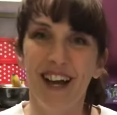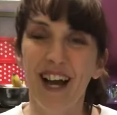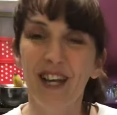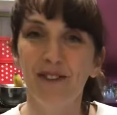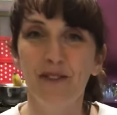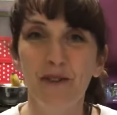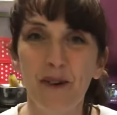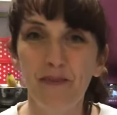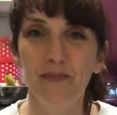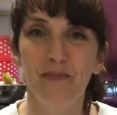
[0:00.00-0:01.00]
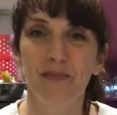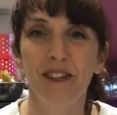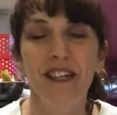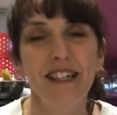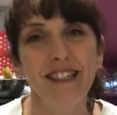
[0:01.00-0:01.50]
Hello everyone.
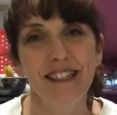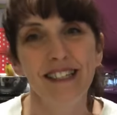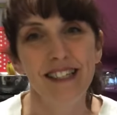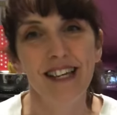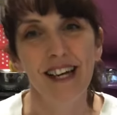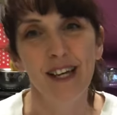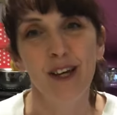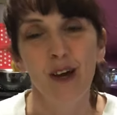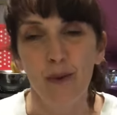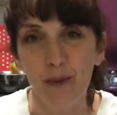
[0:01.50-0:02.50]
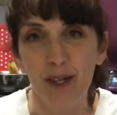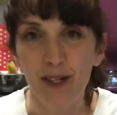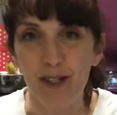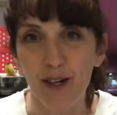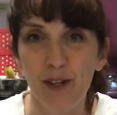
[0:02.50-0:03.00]
Today we're going
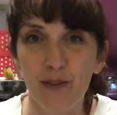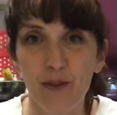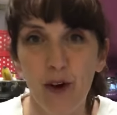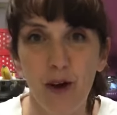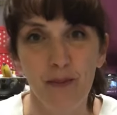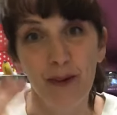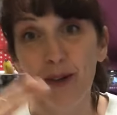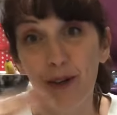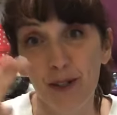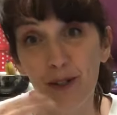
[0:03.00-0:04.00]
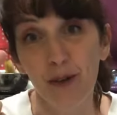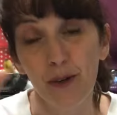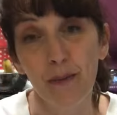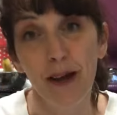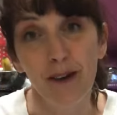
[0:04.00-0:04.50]
to sign and rhyme a
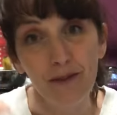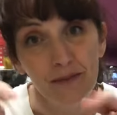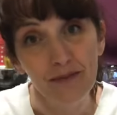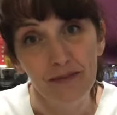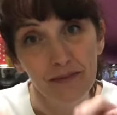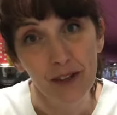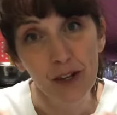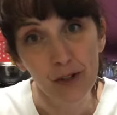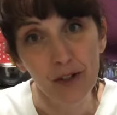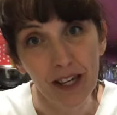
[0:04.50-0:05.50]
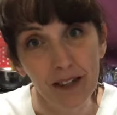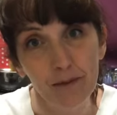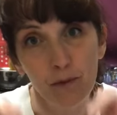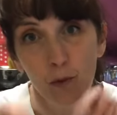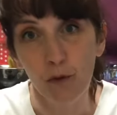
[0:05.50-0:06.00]
song about a doggy.
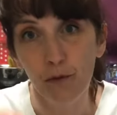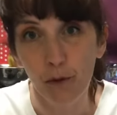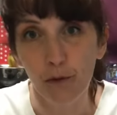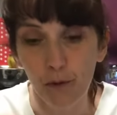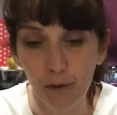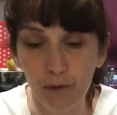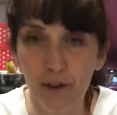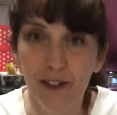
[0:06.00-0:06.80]
Woof woof woof.